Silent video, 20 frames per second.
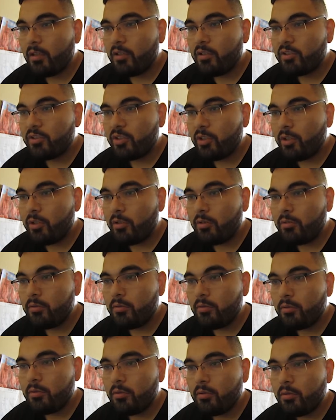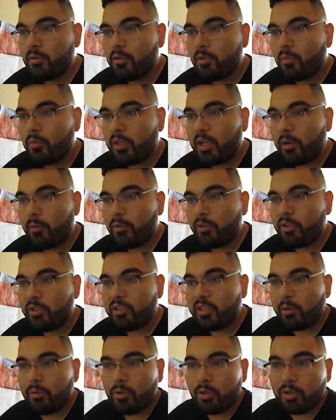So, what I would do is
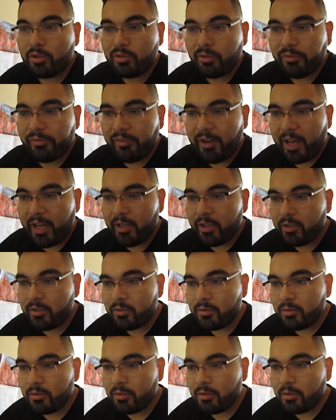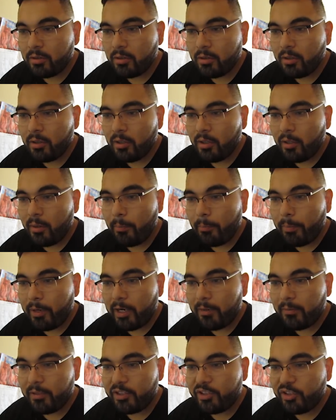I would go to File,
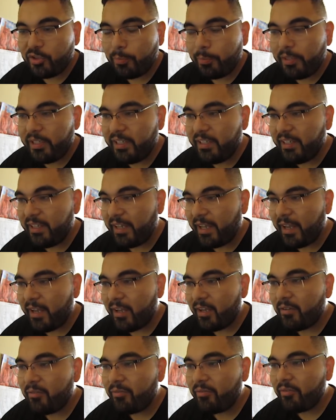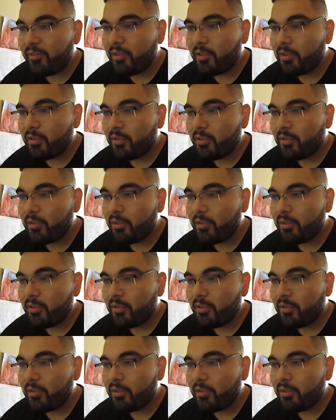Publish to PDF,